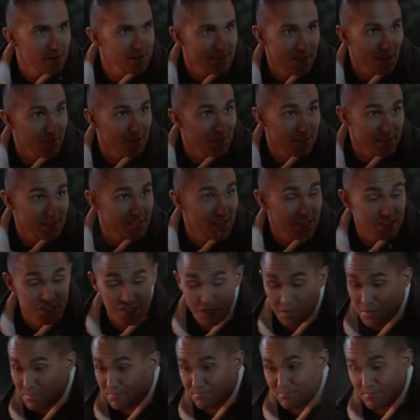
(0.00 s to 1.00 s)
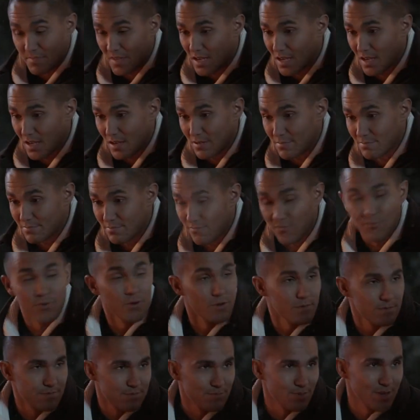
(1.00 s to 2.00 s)
Southeast Asia um,
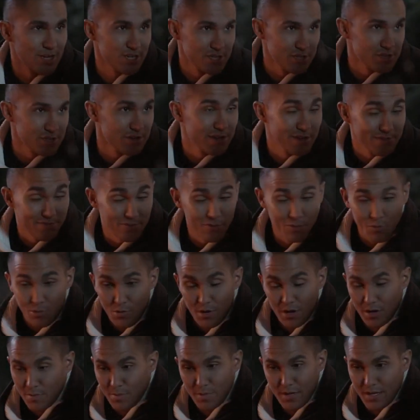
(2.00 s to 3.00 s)
for pleasure and for work,